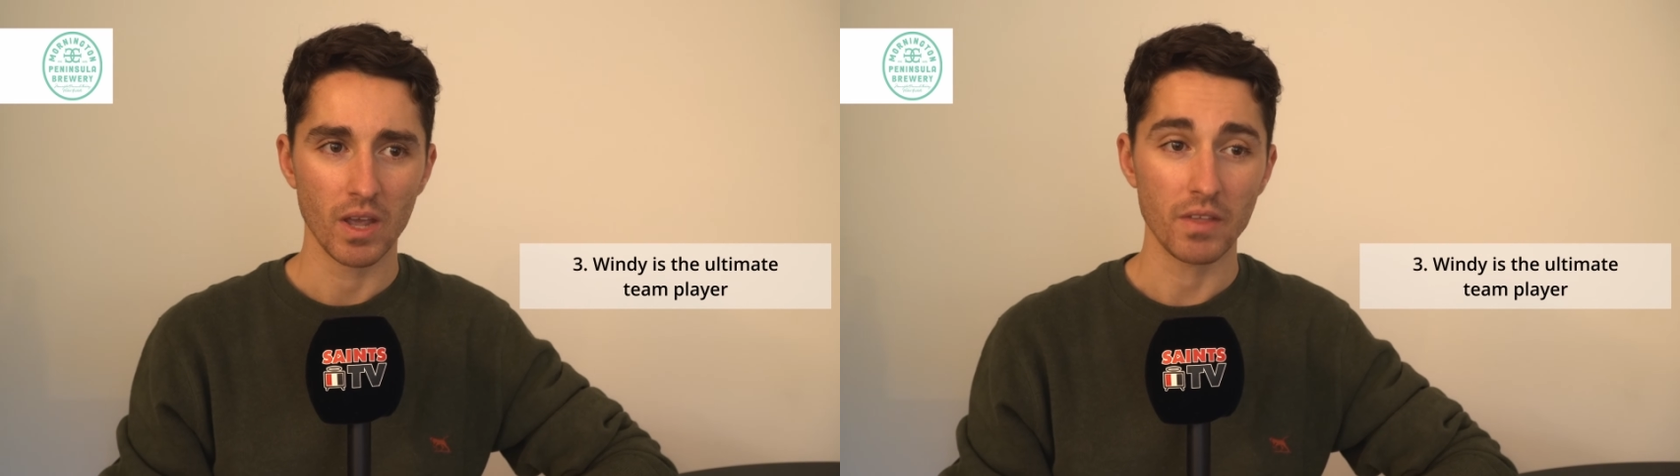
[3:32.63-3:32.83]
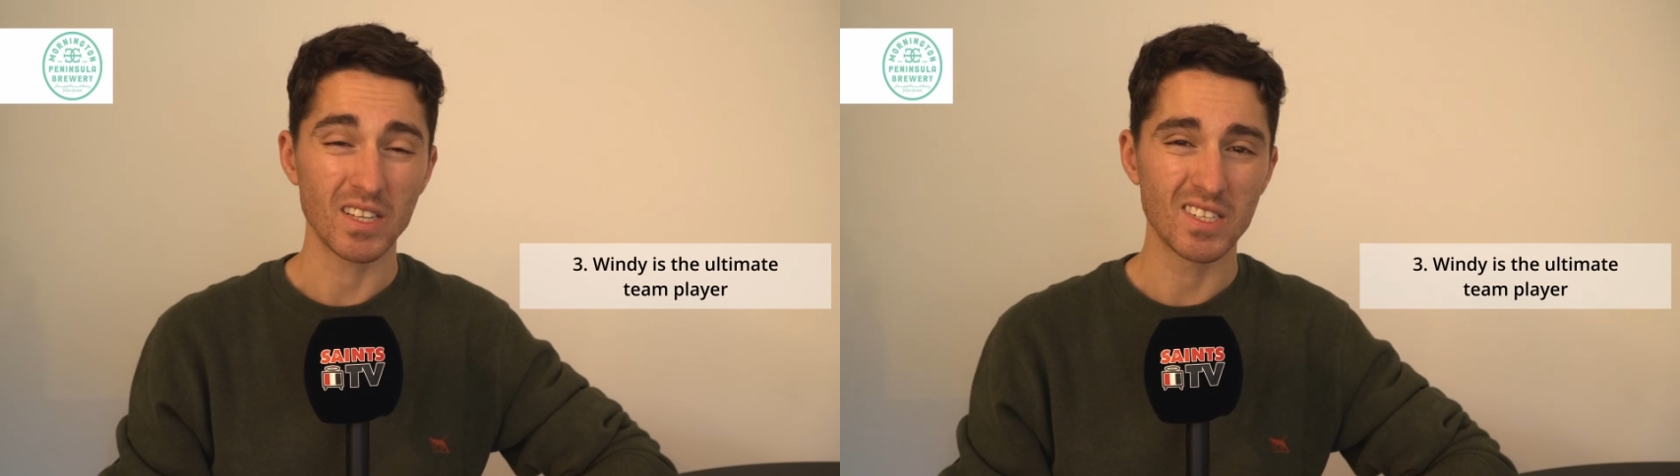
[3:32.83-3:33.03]

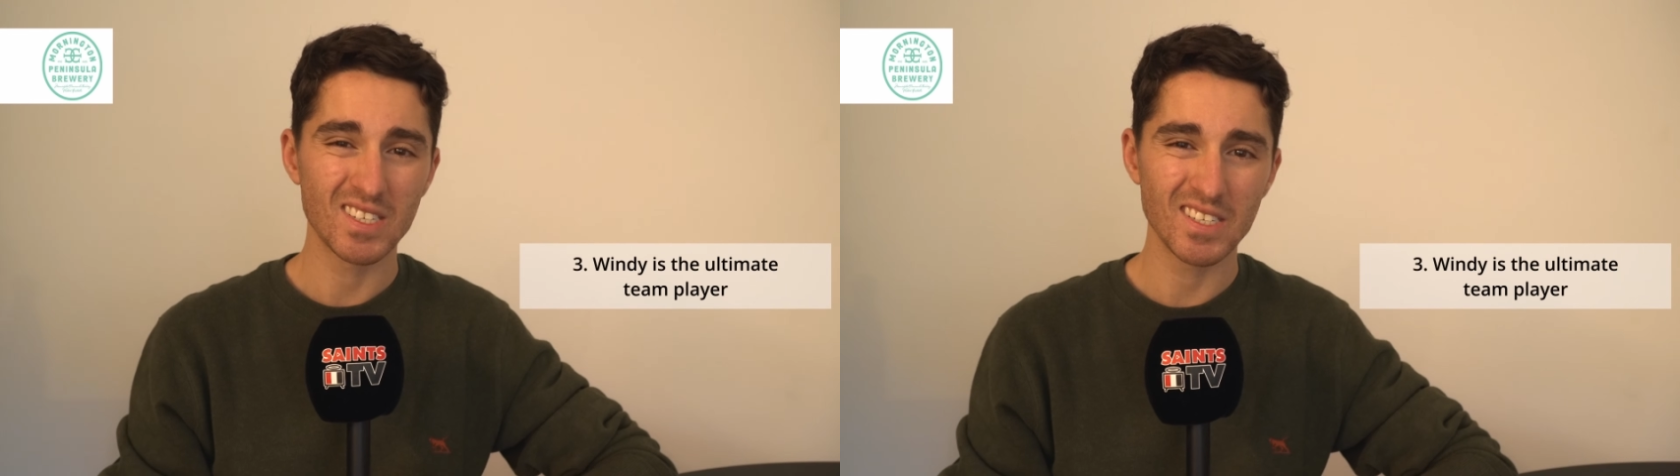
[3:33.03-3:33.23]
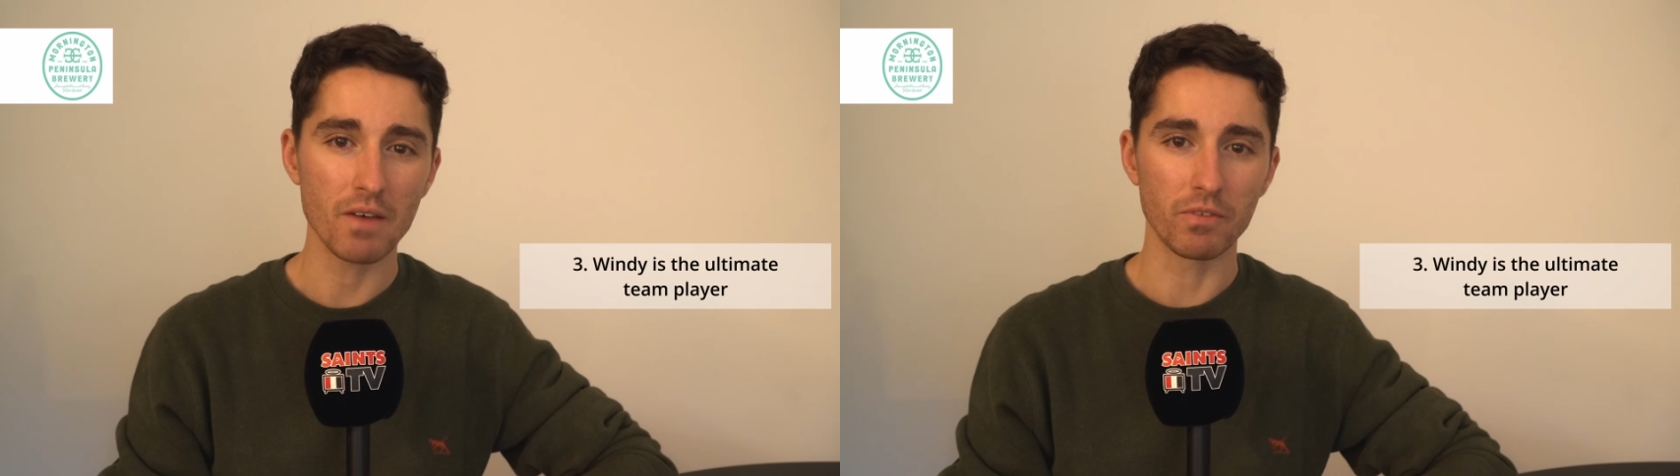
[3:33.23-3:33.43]
and then
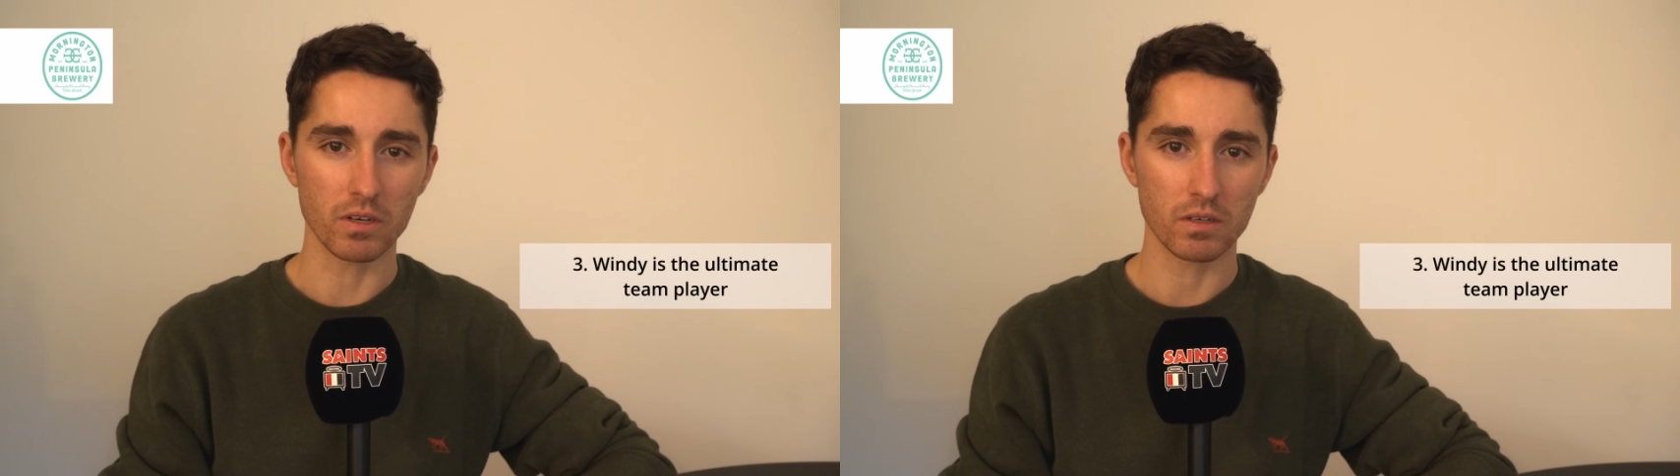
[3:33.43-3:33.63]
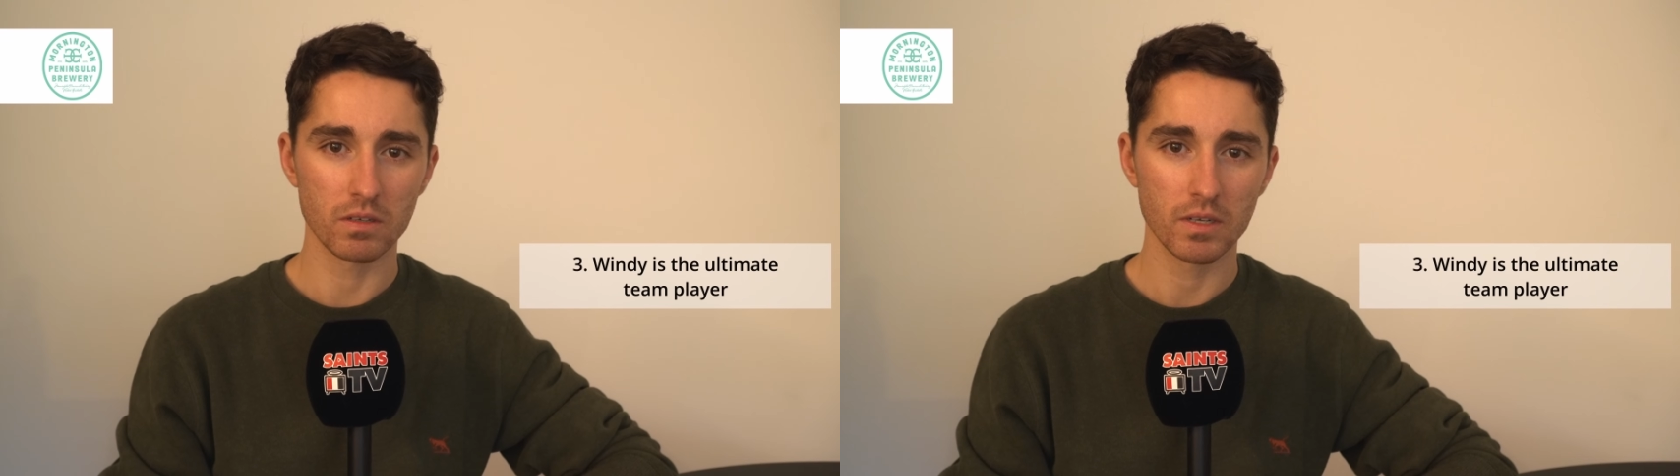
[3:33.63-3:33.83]

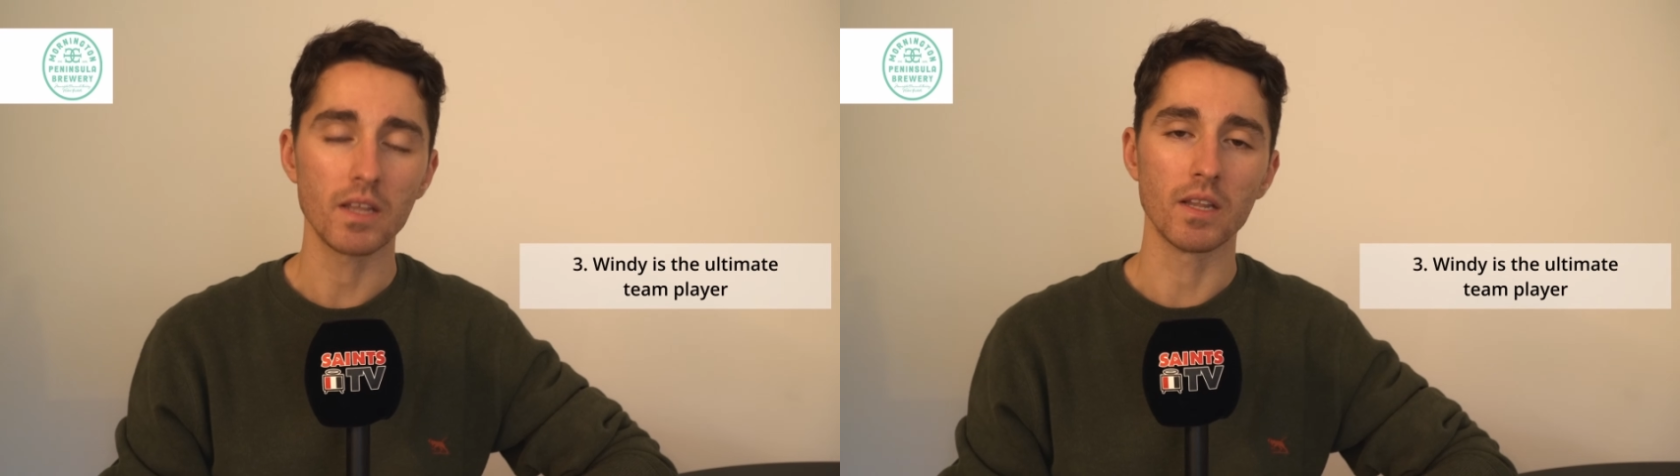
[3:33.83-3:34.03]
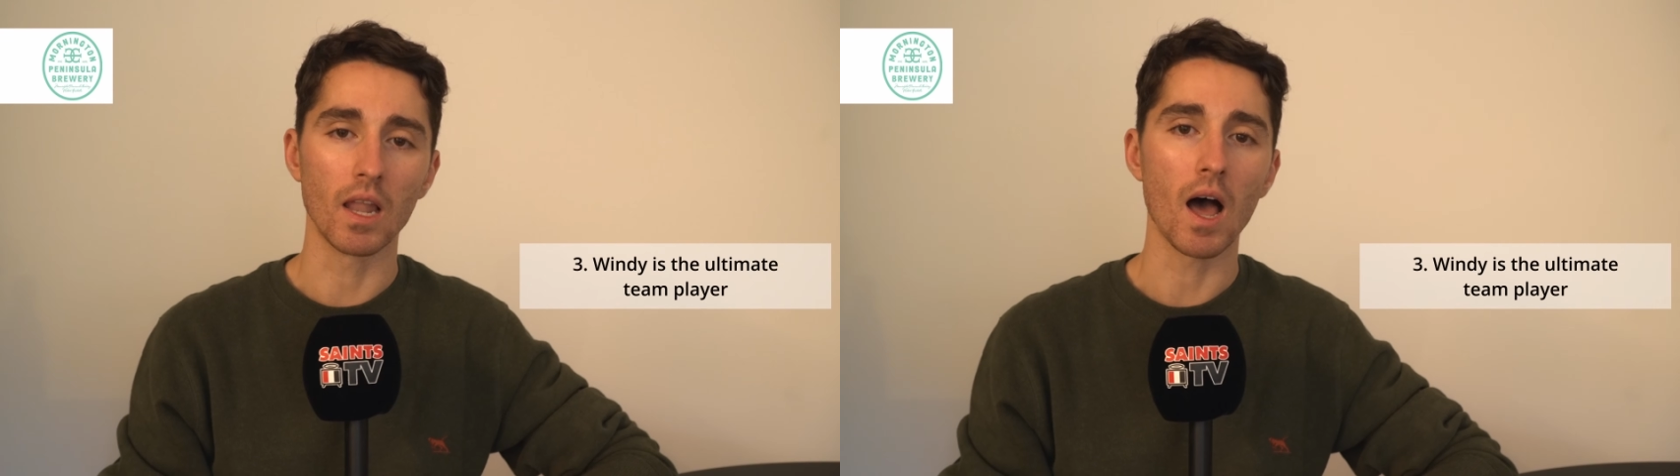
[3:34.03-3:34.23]
7
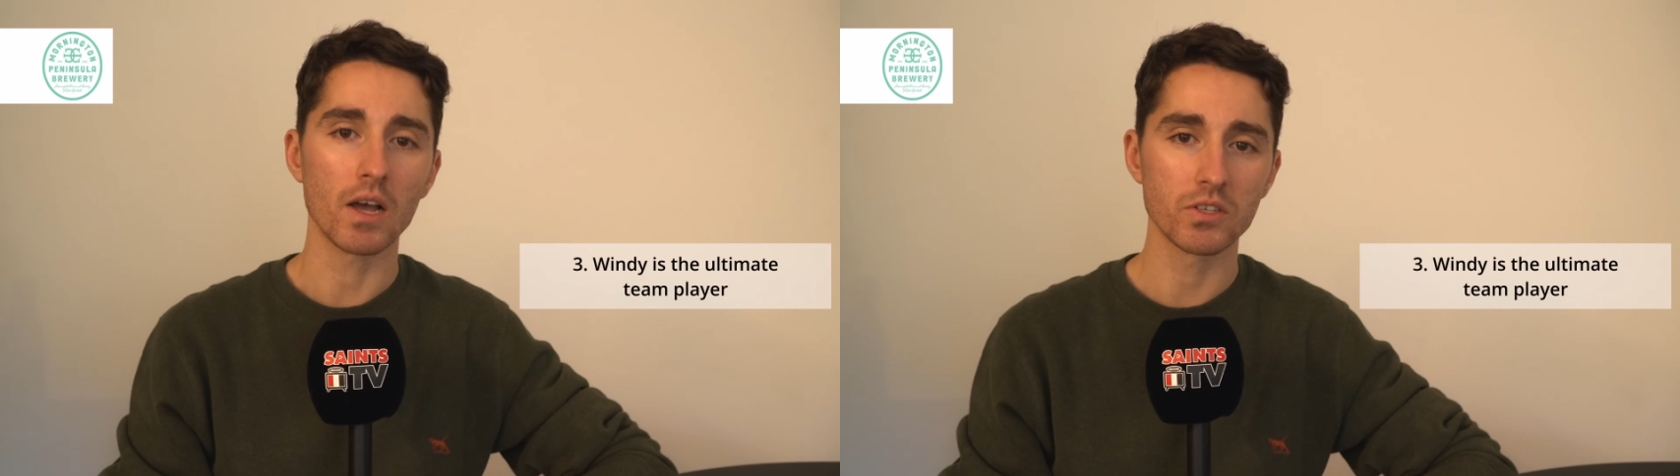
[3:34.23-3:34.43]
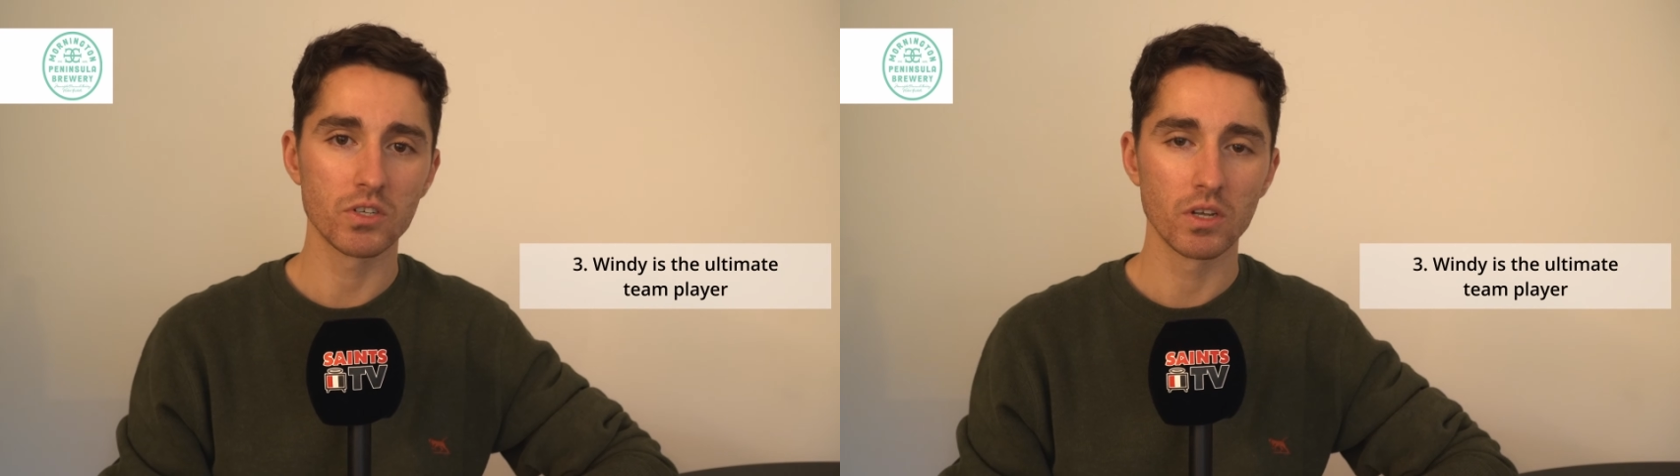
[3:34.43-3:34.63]
in the
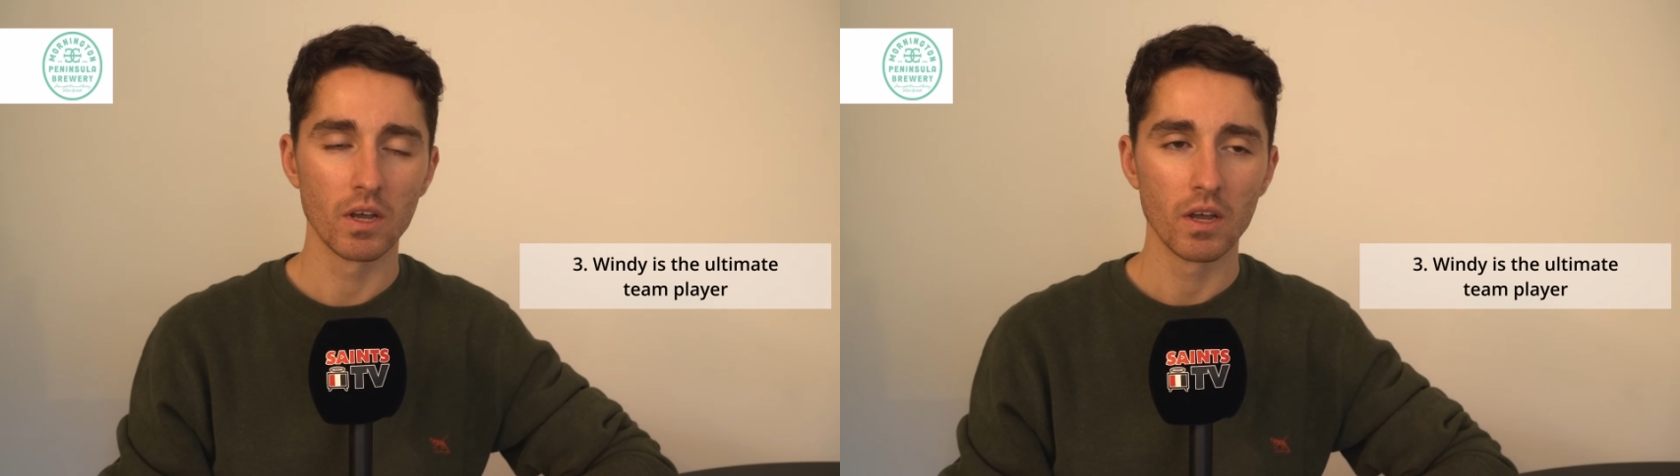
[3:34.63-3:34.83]
last.